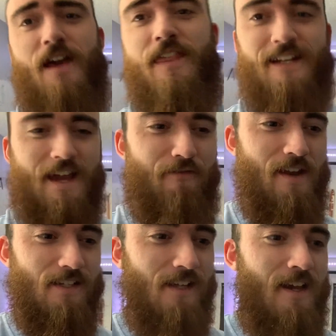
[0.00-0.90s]
I think Devin
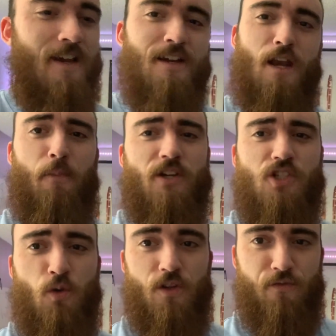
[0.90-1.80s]
is number
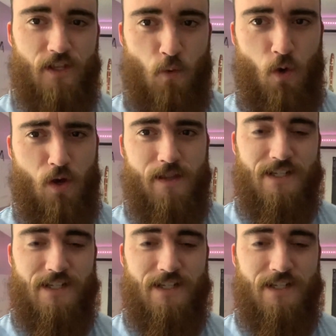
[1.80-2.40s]
2 or 3 in the world.